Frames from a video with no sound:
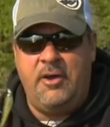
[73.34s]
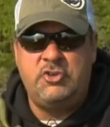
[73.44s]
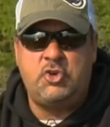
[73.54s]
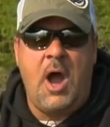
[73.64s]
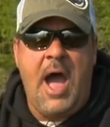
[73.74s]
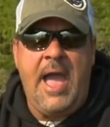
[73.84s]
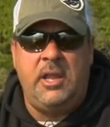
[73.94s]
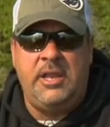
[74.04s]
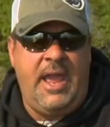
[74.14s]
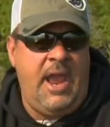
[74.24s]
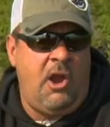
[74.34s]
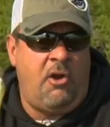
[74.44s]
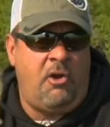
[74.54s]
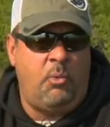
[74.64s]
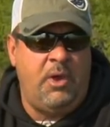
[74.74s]
of trial and
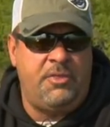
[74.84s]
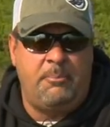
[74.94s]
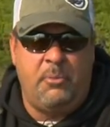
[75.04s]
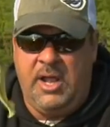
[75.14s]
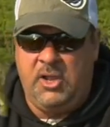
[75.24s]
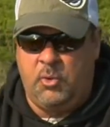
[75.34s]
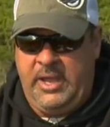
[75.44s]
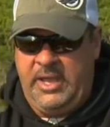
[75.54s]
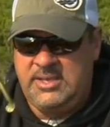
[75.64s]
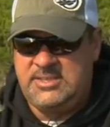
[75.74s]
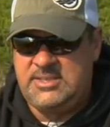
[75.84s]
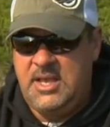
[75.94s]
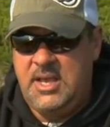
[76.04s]
error with umbrella rigs